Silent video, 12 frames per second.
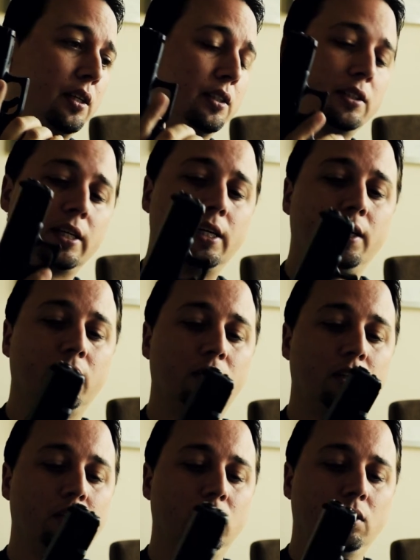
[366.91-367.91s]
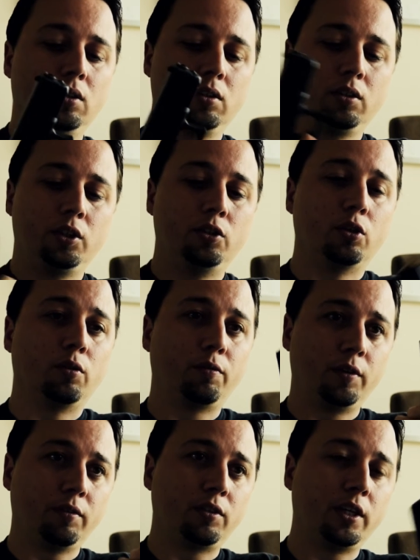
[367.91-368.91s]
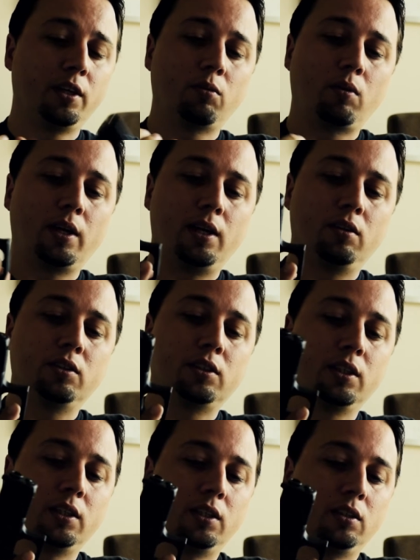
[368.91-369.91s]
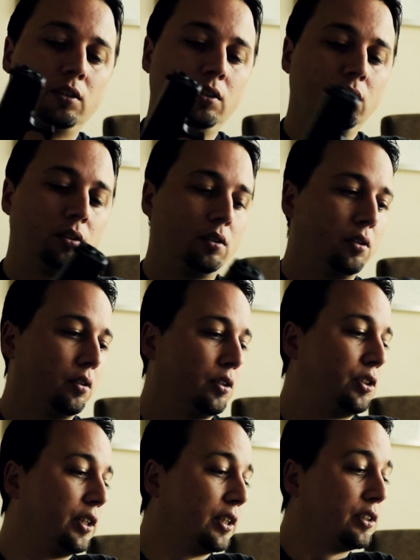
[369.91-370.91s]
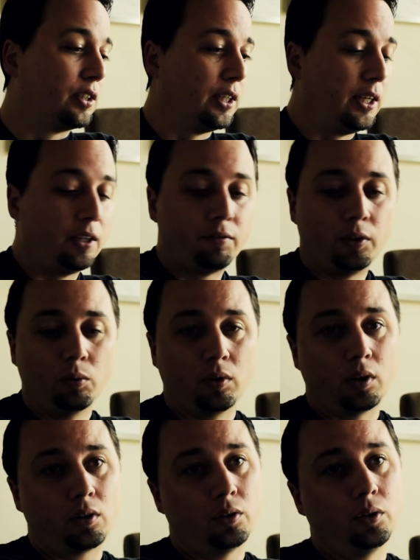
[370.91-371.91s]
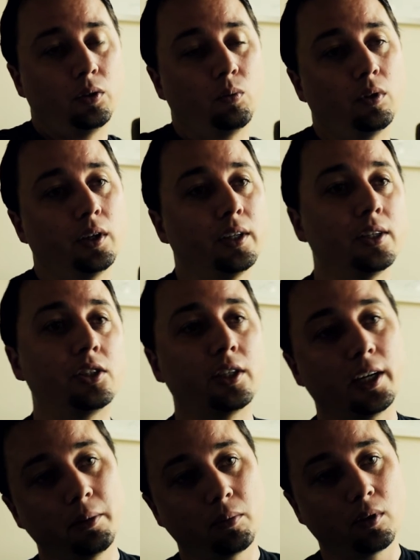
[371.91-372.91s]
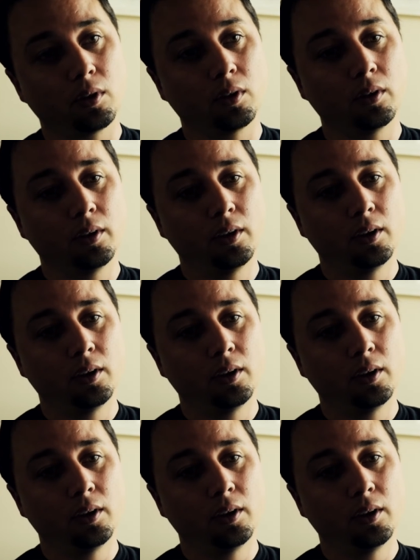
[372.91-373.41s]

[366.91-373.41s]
It's got 15 rounds in it, 16 if you want to include the one in the chamber.